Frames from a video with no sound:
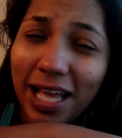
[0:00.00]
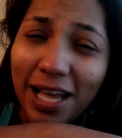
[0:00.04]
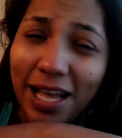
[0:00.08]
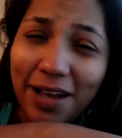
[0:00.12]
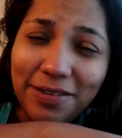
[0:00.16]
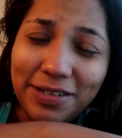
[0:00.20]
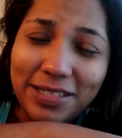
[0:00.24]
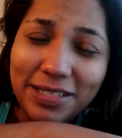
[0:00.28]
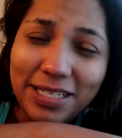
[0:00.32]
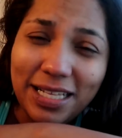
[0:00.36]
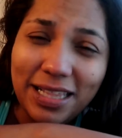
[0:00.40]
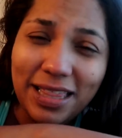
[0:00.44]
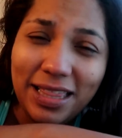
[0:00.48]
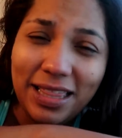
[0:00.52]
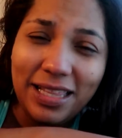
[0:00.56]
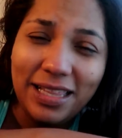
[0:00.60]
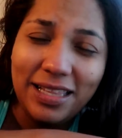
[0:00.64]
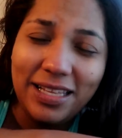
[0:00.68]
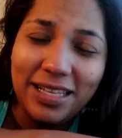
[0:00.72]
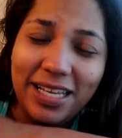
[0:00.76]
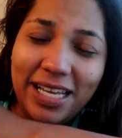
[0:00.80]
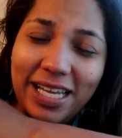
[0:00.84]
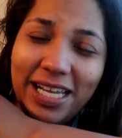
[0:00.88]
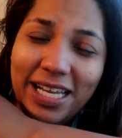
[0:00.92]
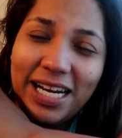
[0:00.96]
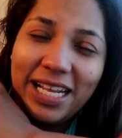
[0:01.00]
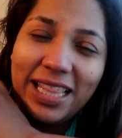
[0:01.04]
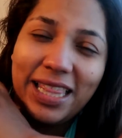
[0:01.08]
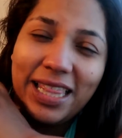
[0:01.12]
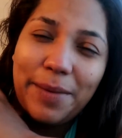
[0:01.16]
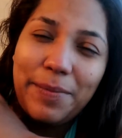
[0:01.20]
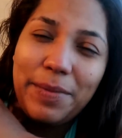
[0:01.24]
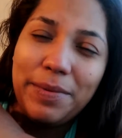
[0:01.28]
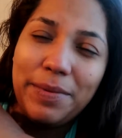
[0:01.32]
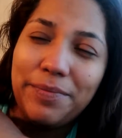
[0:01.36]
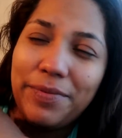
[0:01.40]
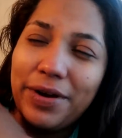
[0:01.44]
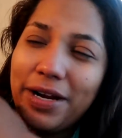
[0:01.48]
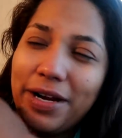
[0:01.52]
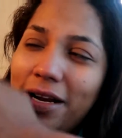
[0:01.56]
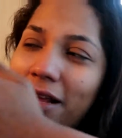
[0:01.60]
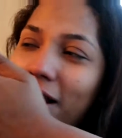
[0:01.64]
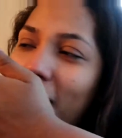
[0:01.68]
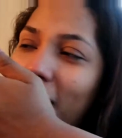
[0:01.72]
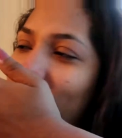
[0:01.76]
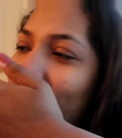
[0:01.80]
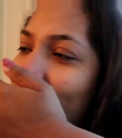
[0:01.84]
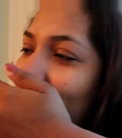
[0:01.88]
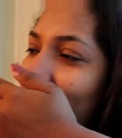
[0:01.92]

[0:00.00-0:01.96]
I was eating lemon bread